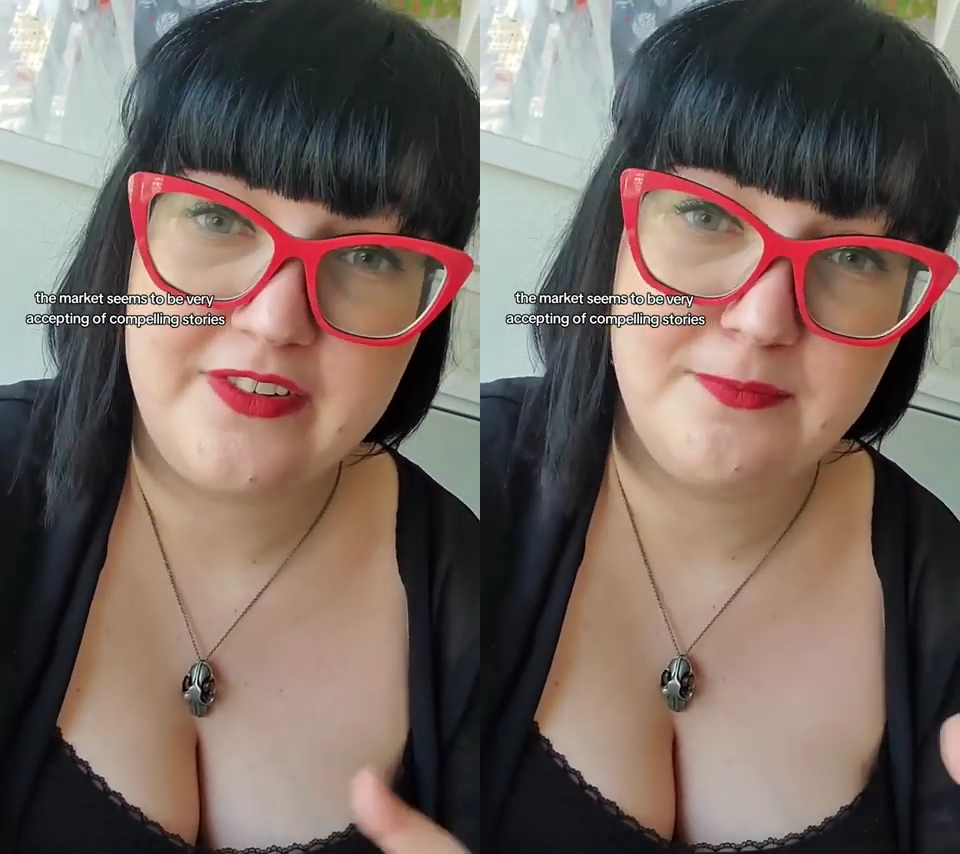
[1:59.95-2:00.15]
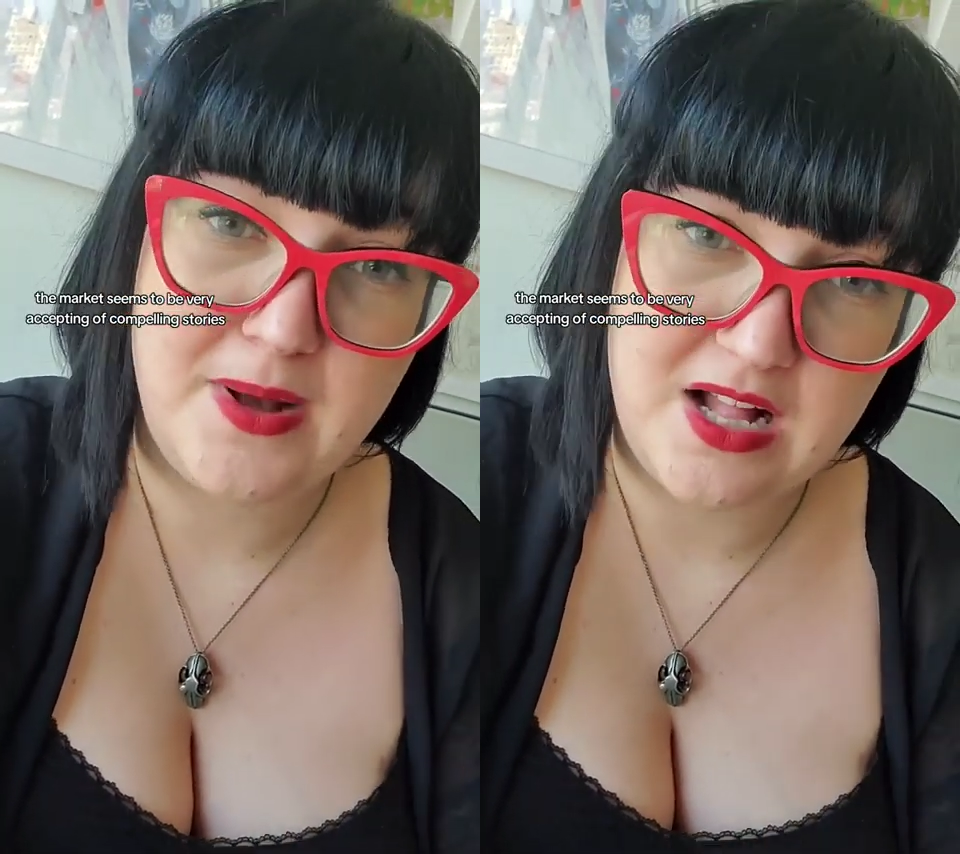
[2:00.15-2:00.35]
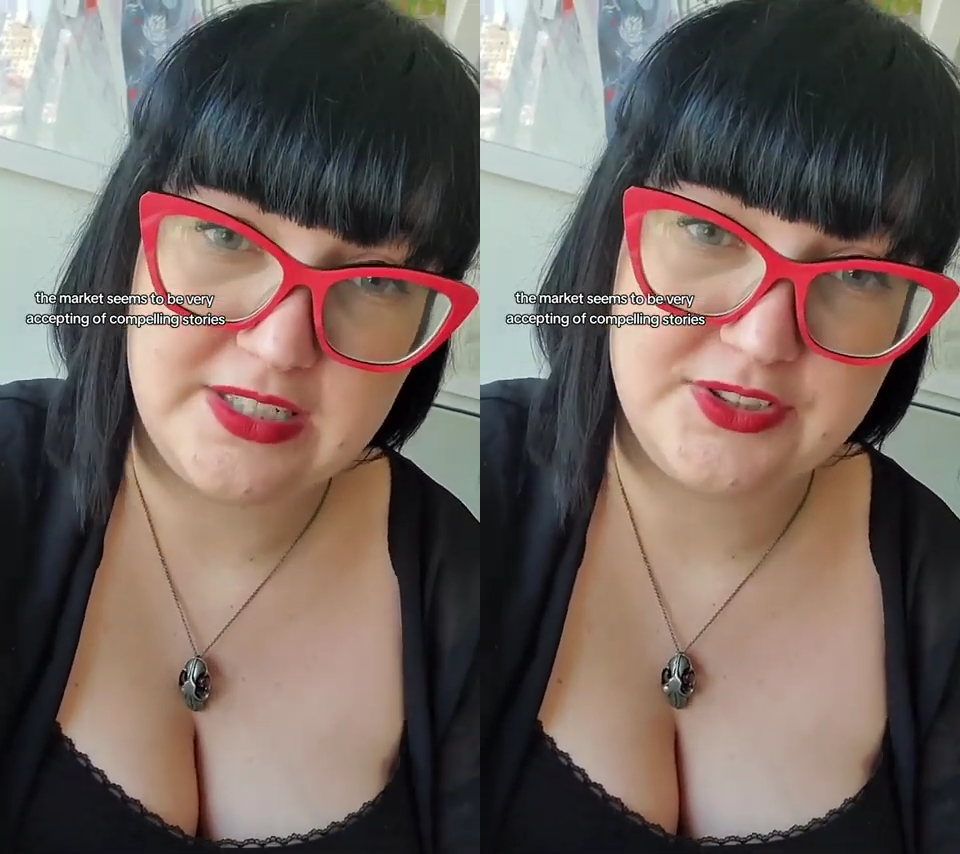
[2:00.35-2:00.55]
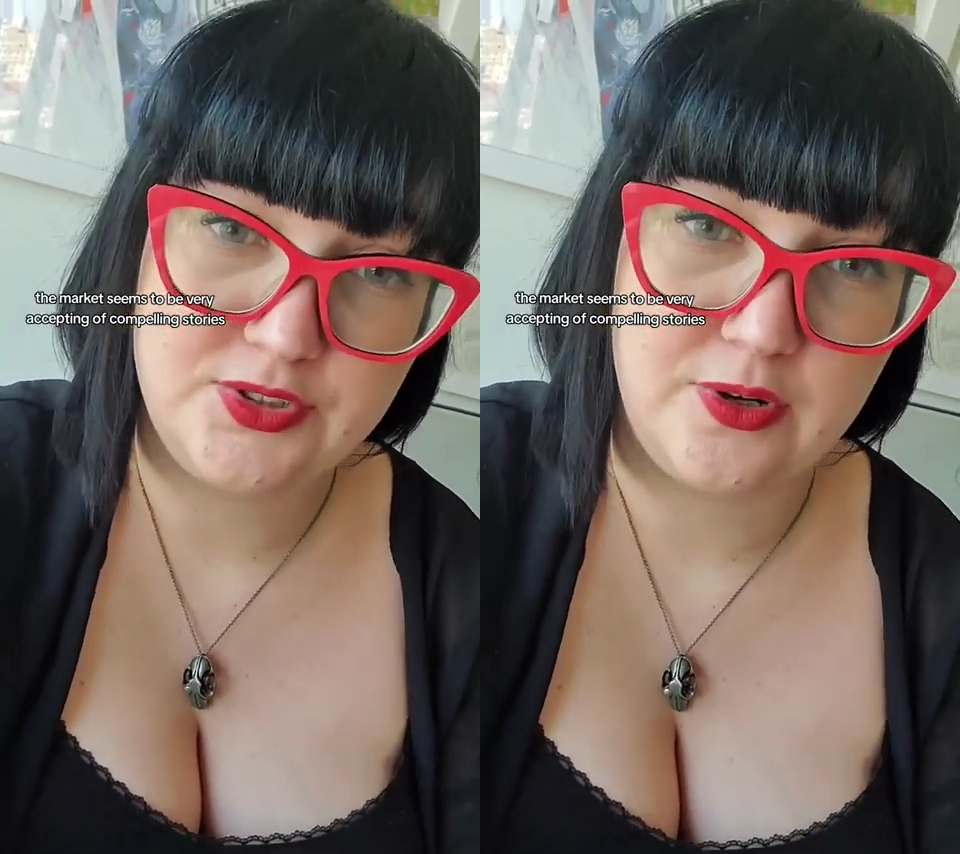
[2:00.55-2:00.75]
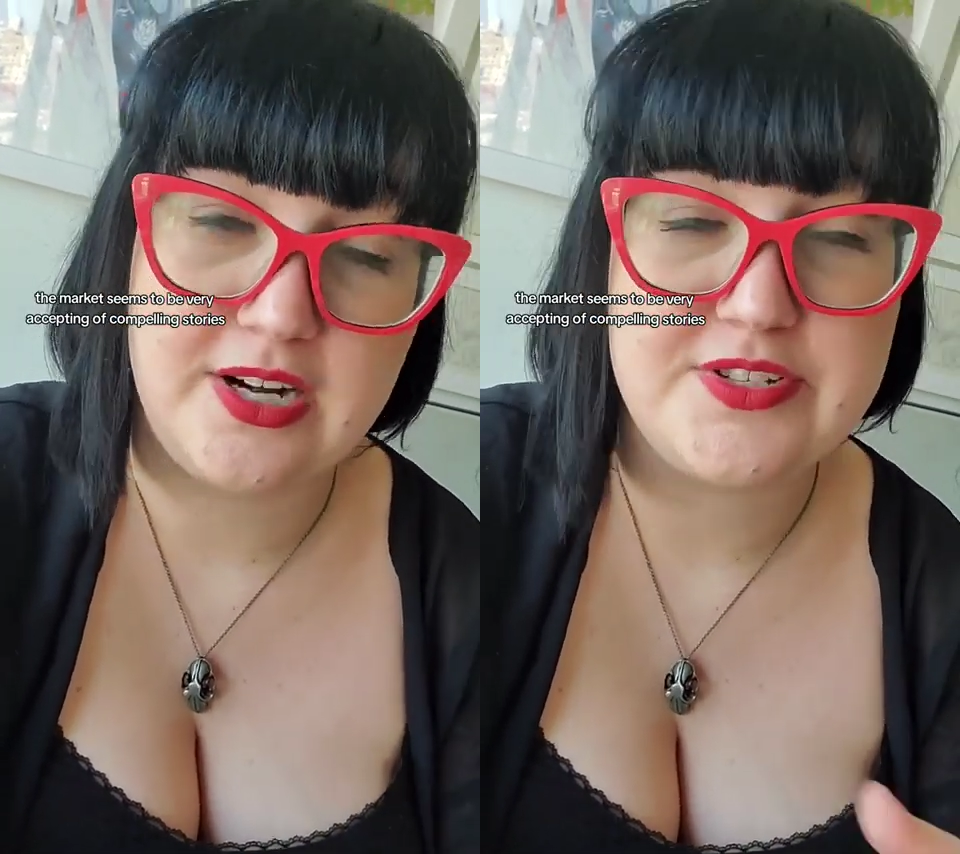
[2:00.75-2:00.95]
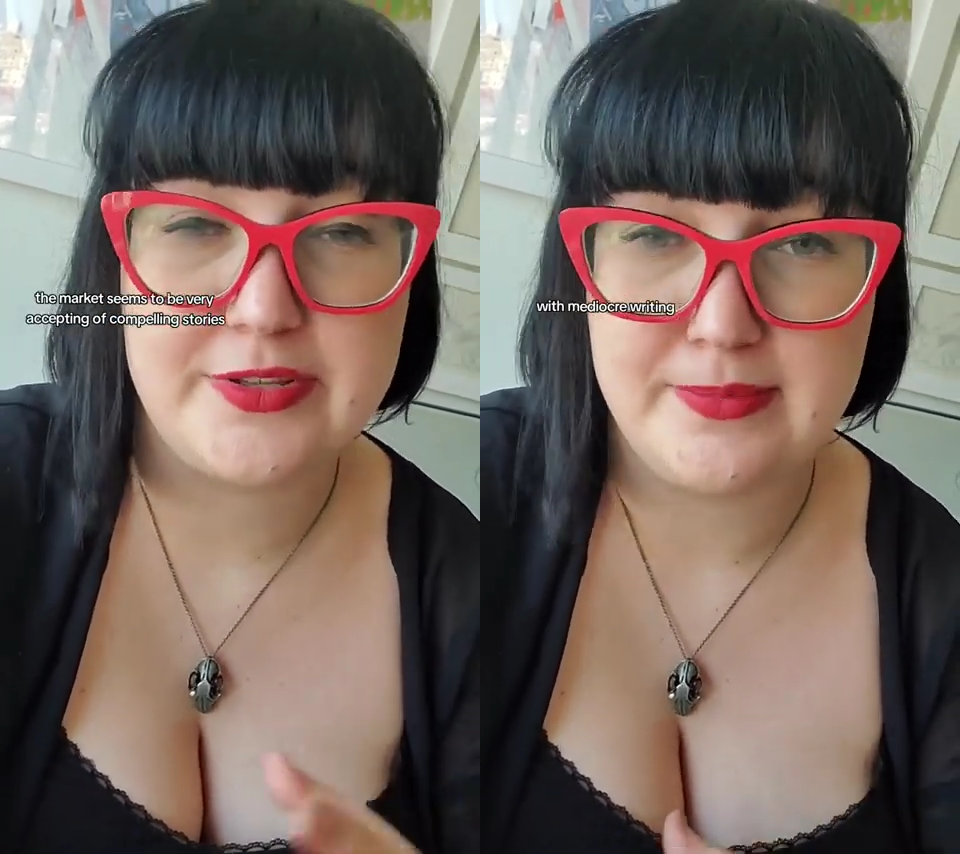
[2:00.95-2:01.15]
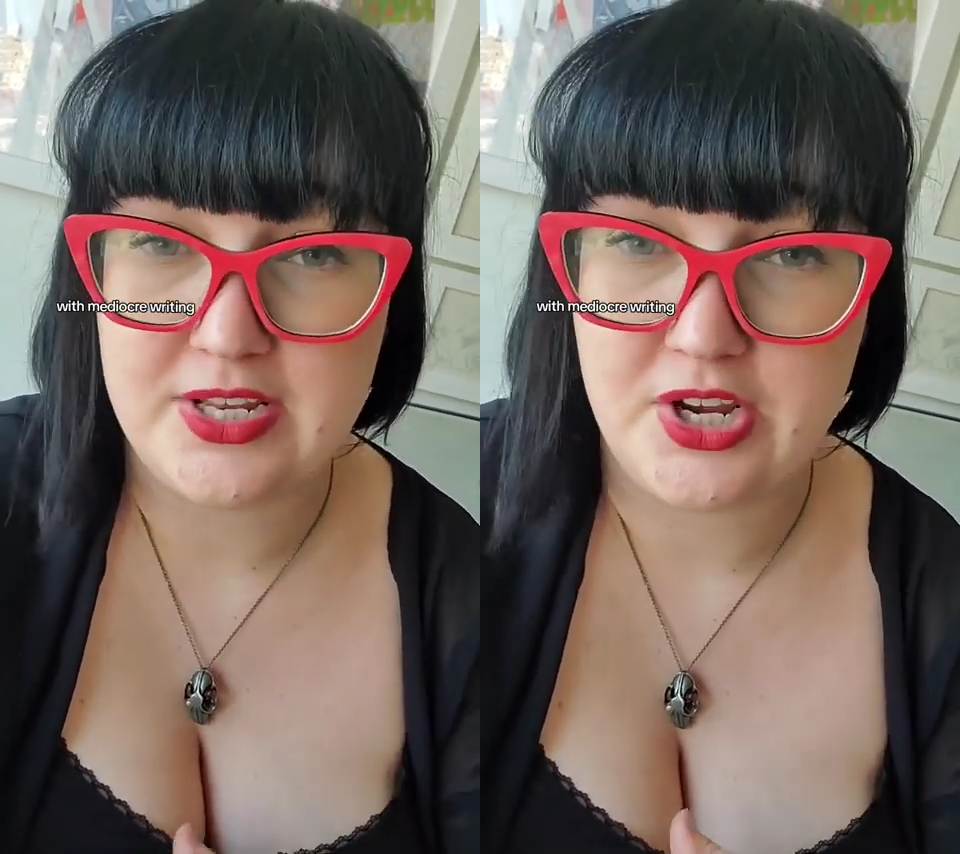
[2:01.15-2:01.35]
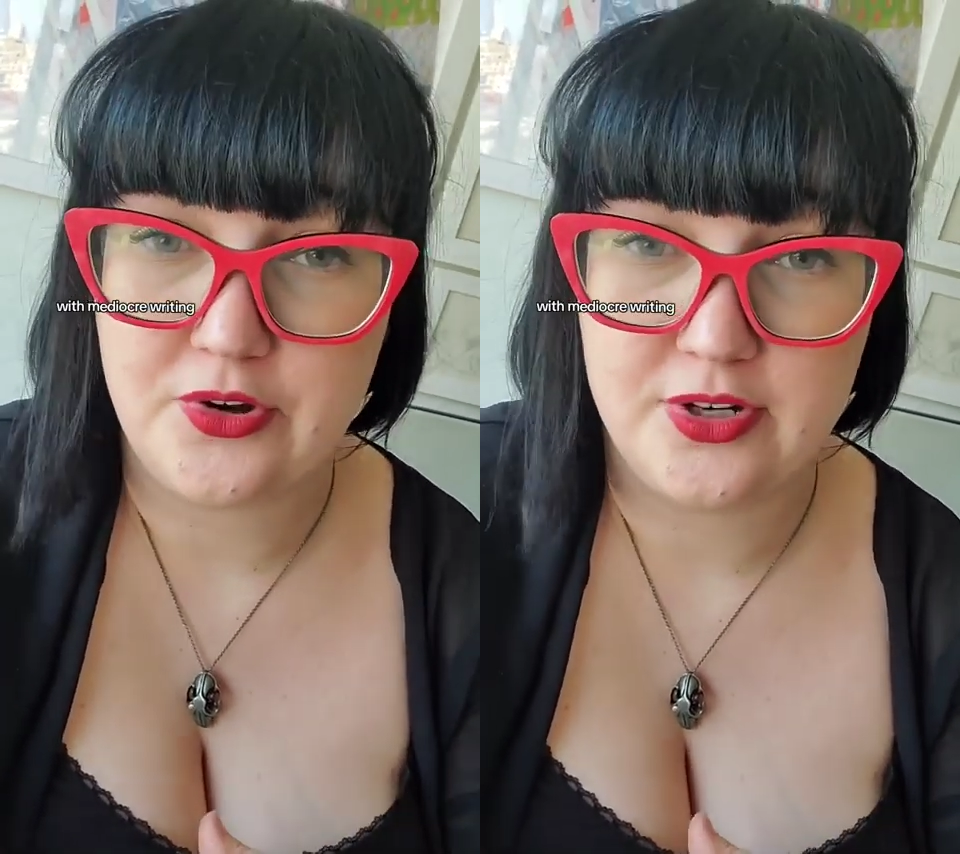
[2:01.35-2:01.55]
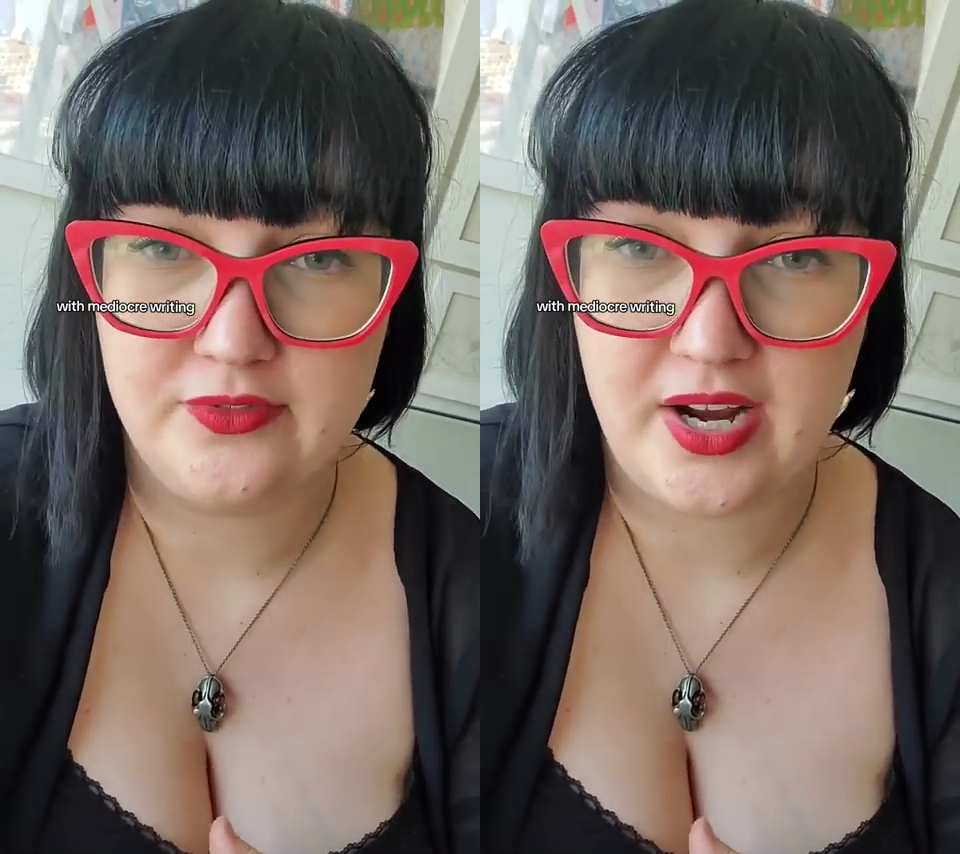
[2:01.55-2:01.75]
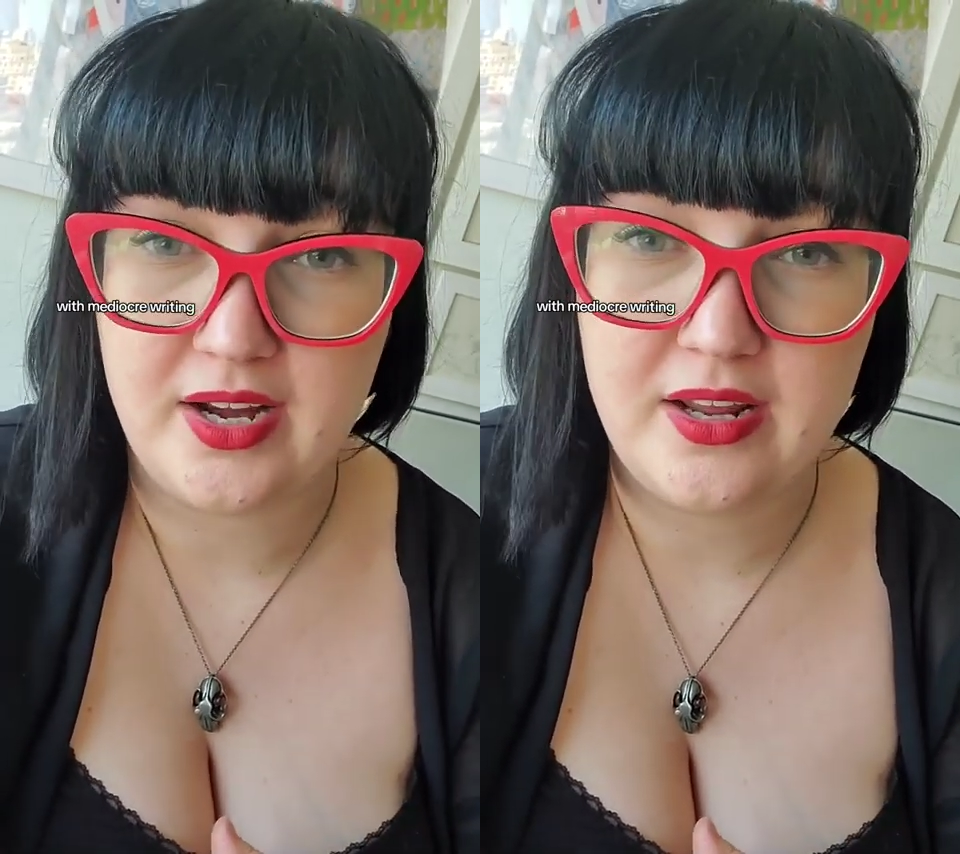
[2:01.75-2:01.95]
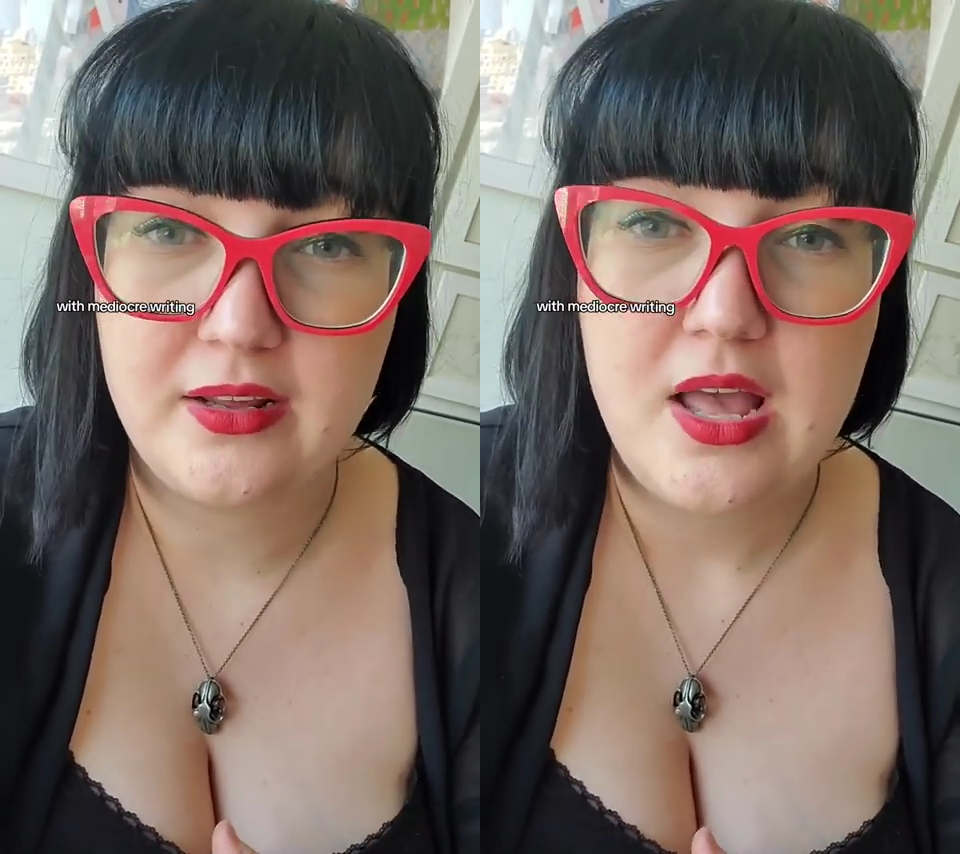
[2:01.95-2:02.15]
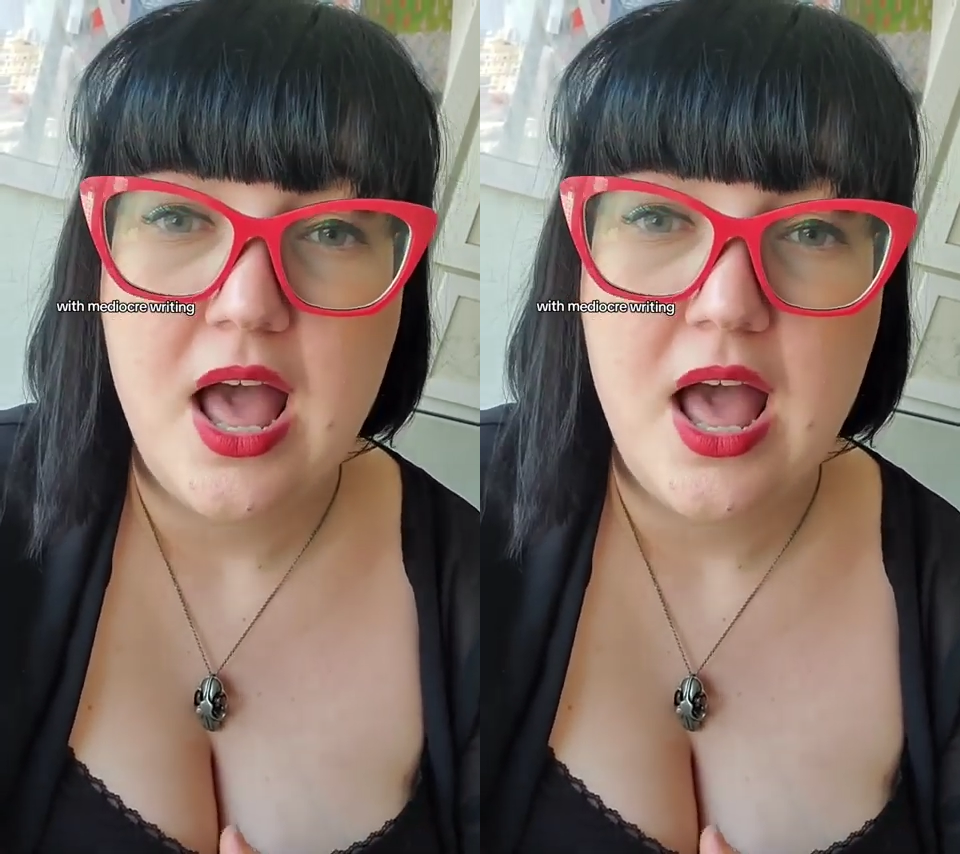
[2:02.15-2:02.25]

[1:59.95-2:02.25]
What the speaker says: of compelling stories with mediocre writing.